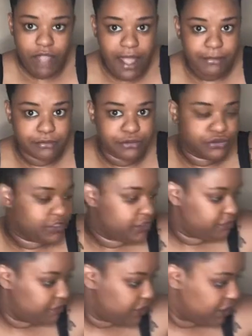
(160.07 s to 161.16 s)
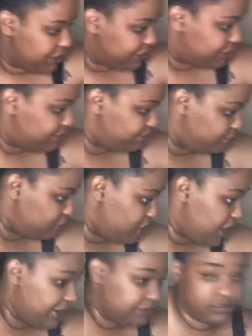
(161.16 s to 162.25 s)
I'm gonna move this because
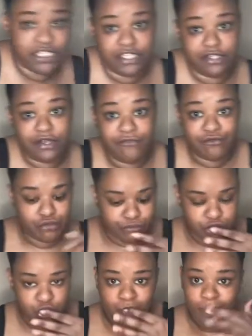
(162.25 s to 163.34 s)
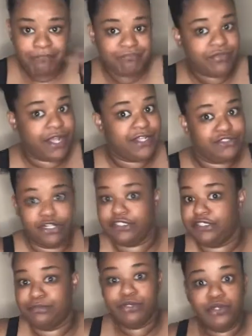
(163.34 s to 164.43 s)
yeah, when I get comfortable, I start
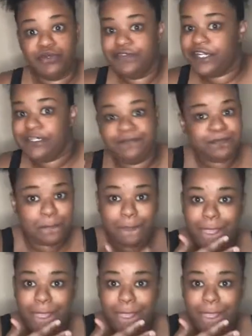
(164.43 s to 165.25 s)
to moving.